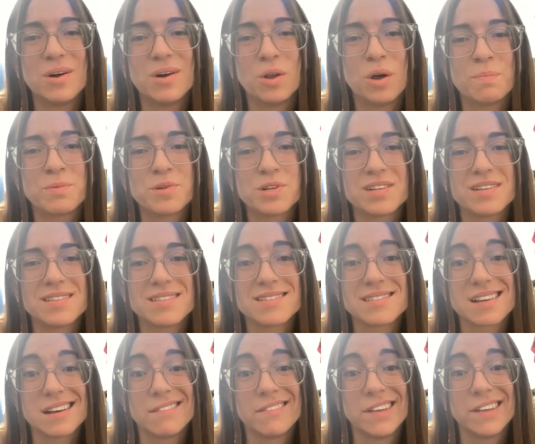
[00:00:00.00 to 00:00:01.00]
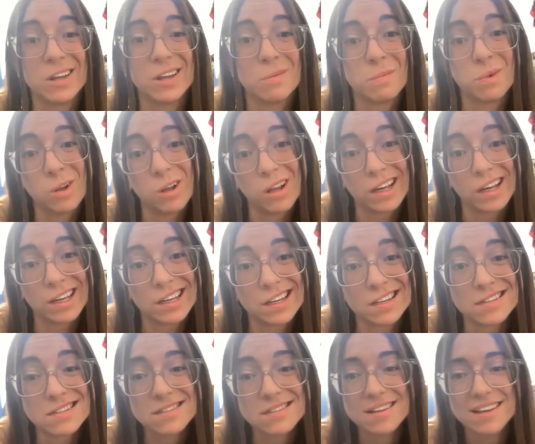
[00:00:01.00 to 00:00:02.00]
all options available, I
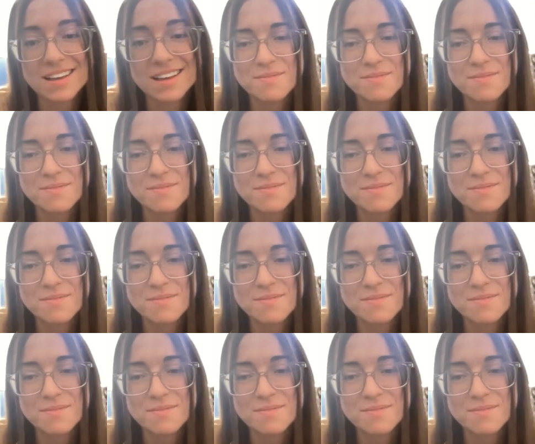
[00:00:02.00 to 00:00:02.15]
guess.